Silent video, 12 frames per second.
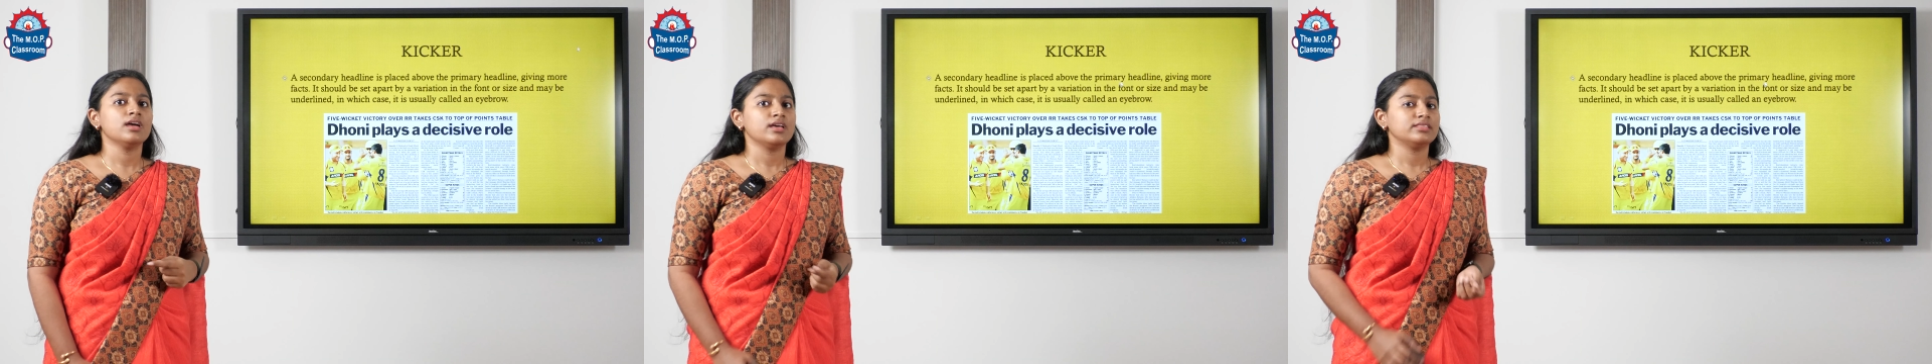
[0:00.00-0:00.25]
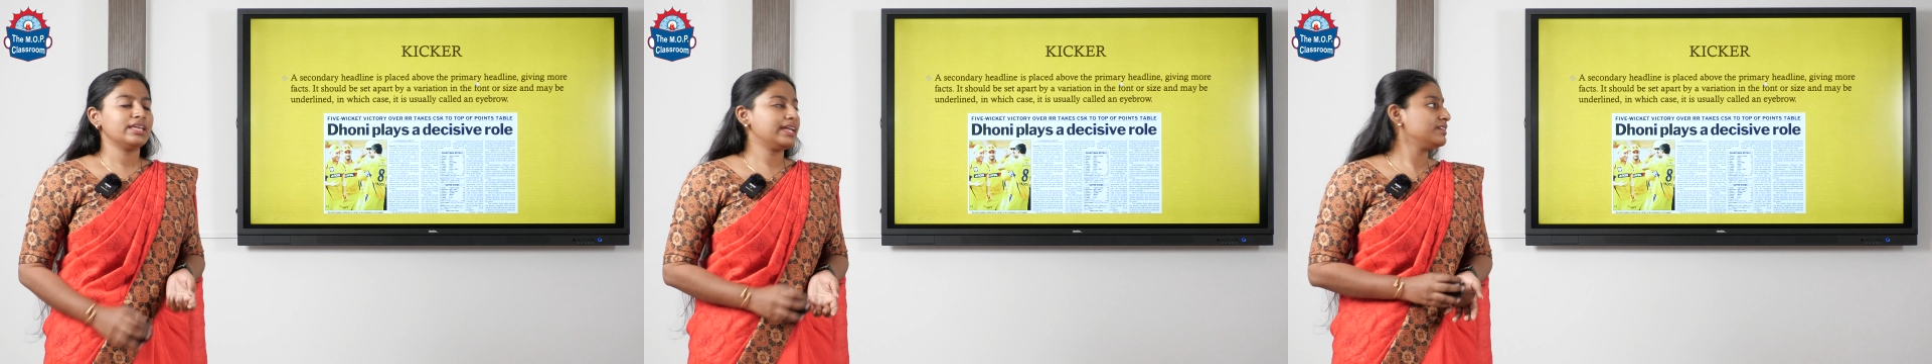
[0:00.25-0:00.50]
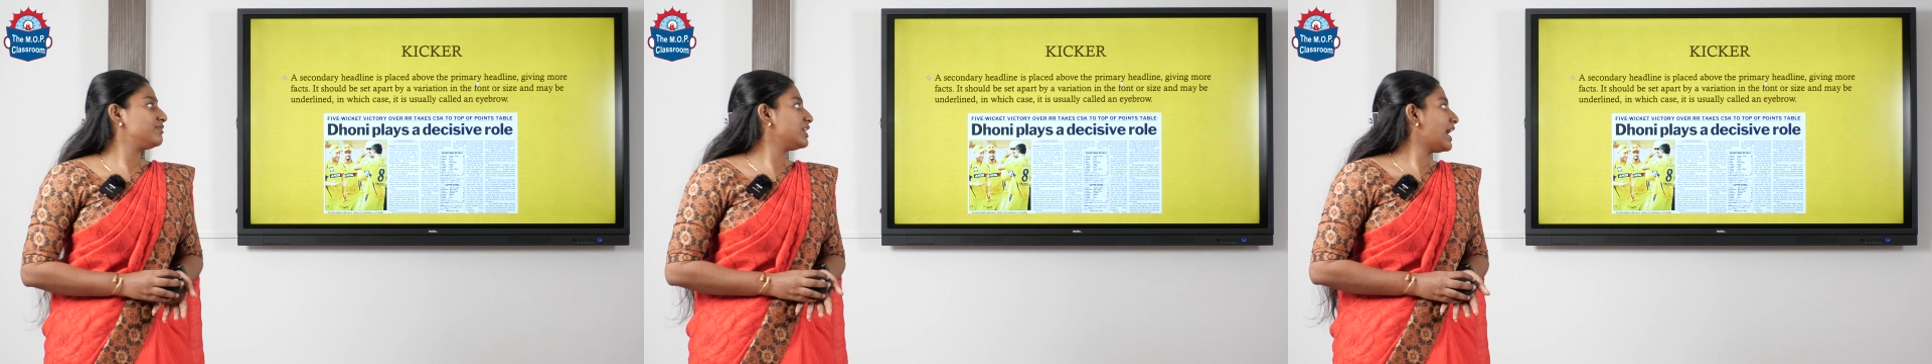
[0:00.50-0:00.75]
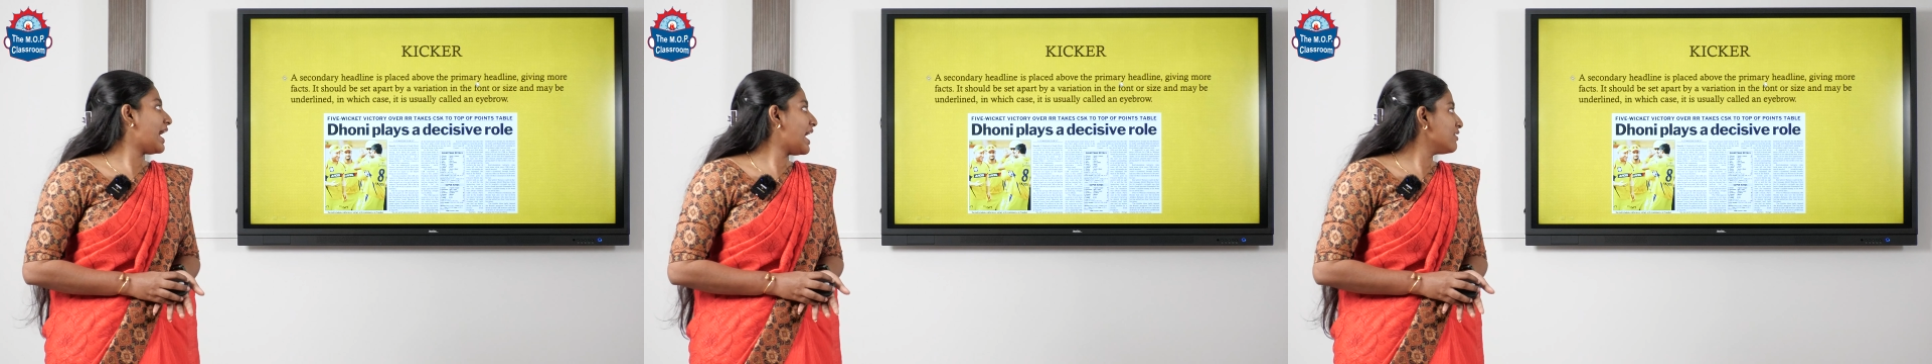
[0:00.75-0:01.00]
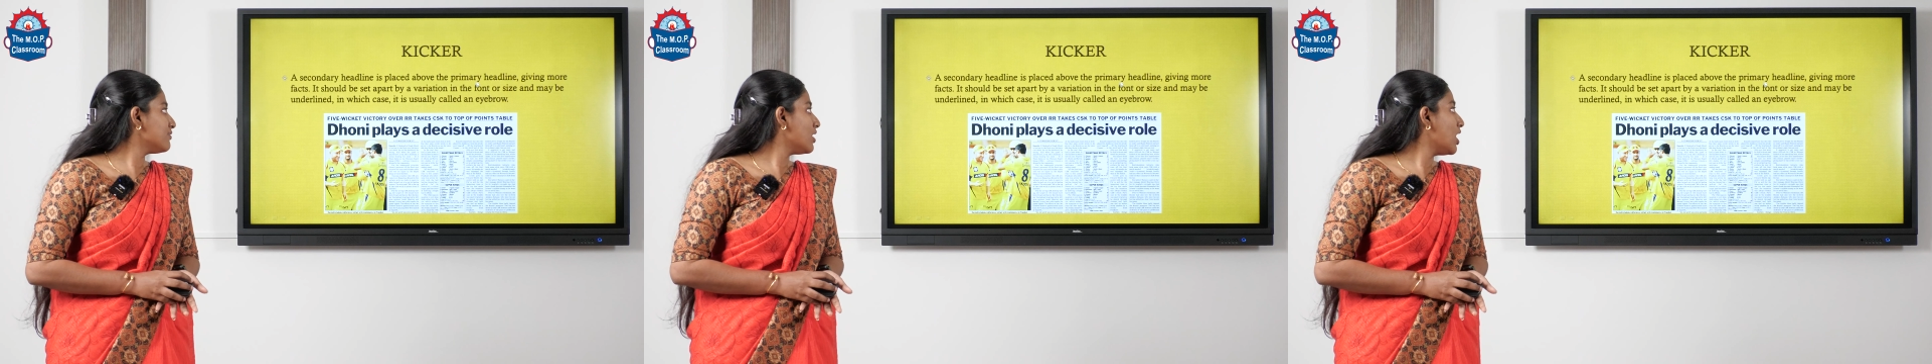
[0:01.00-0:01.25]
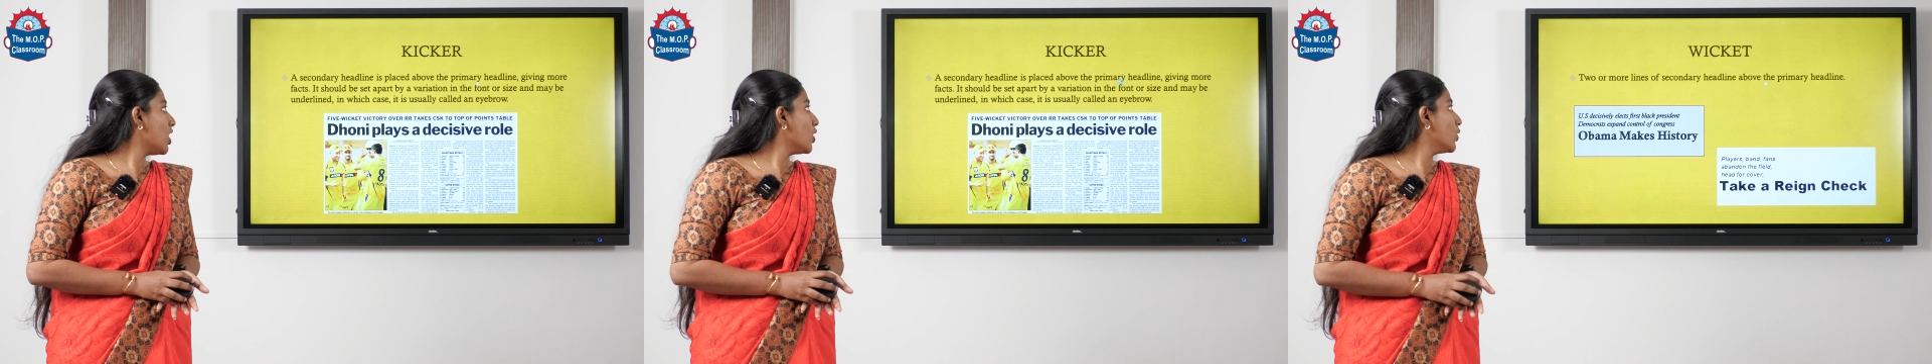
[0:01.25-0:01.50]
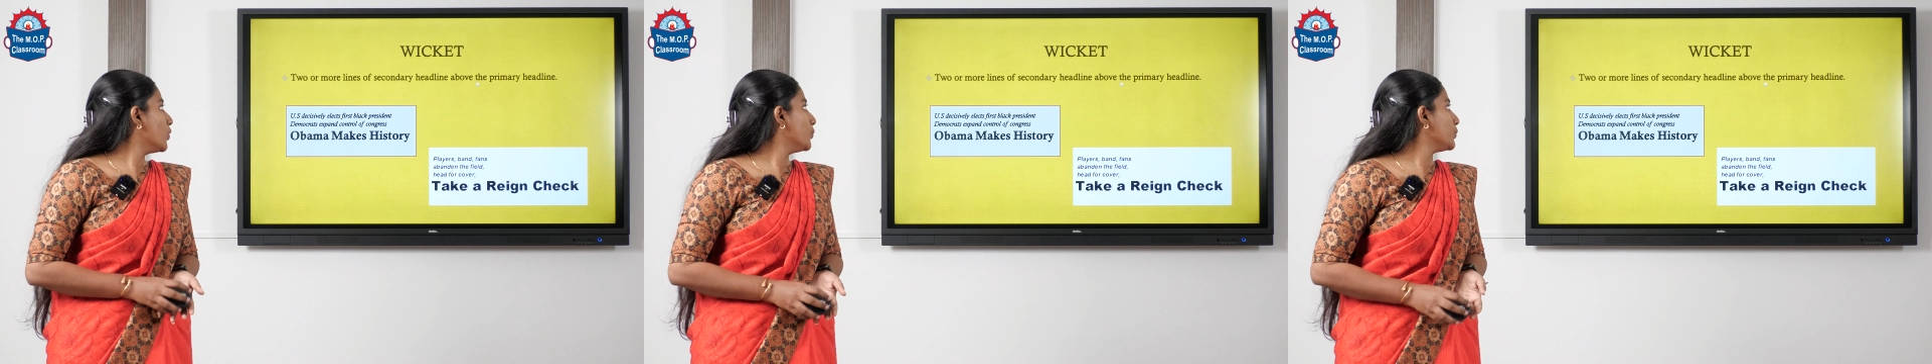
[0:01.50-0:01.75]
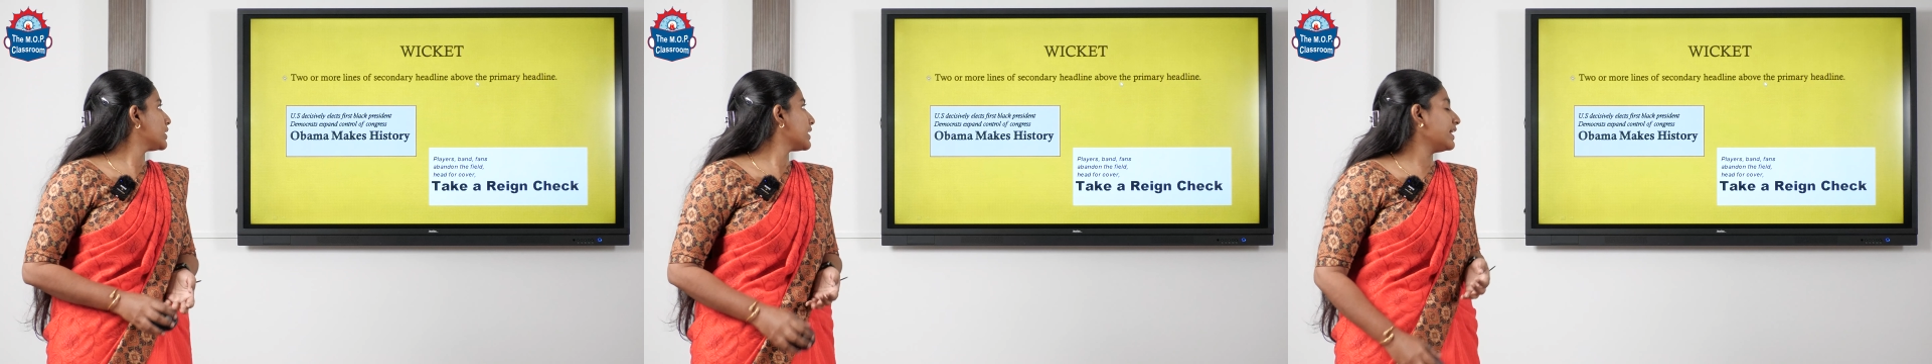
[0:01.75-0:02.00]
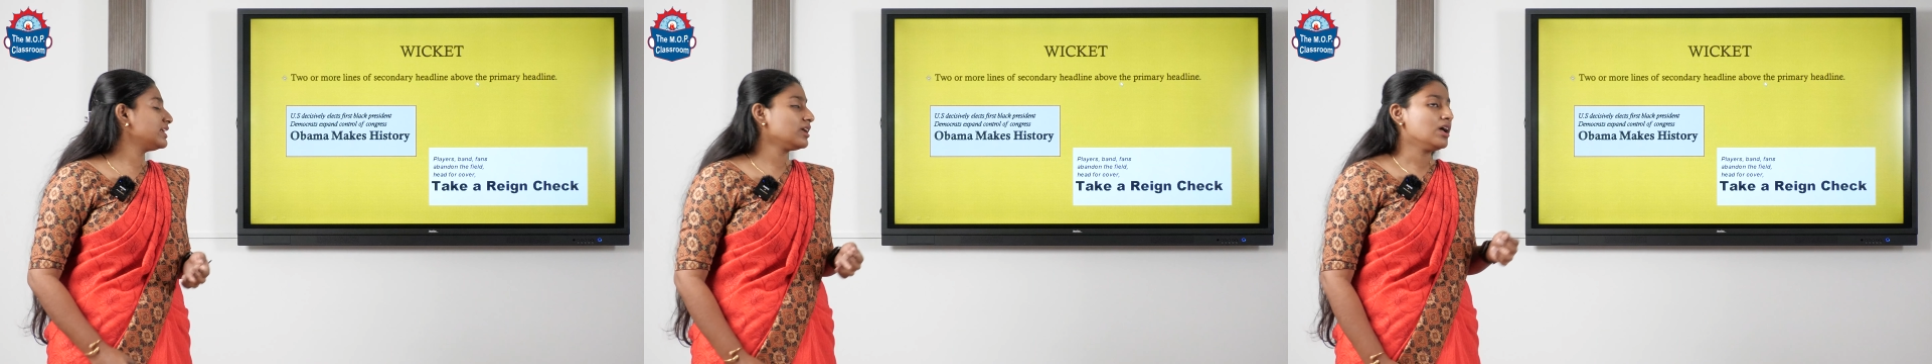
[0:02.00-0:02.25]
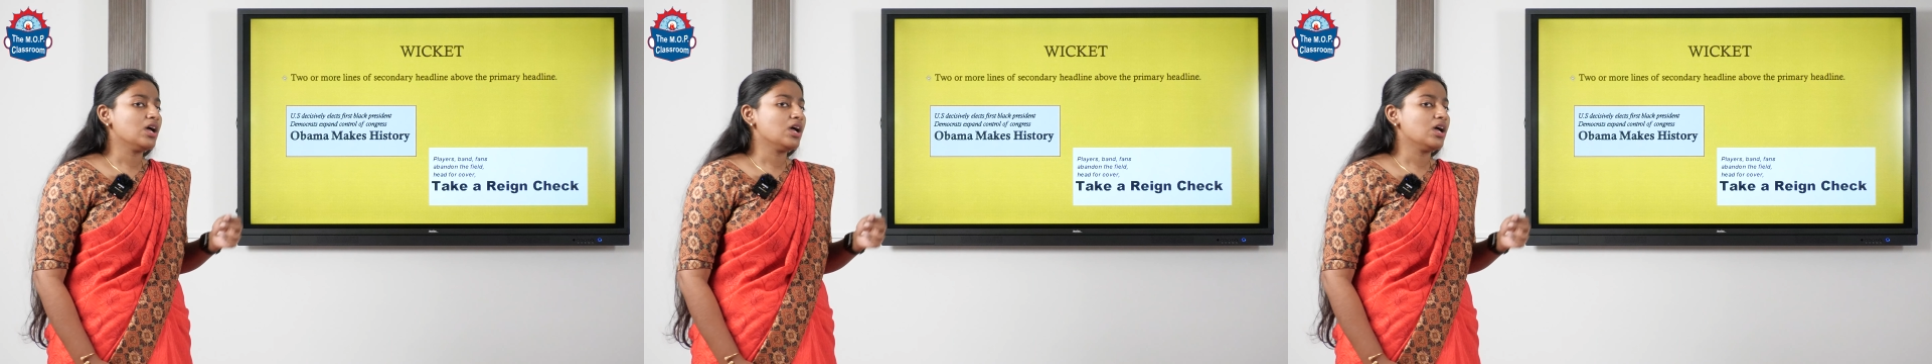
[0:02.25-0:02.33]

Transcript: Then we have wicket.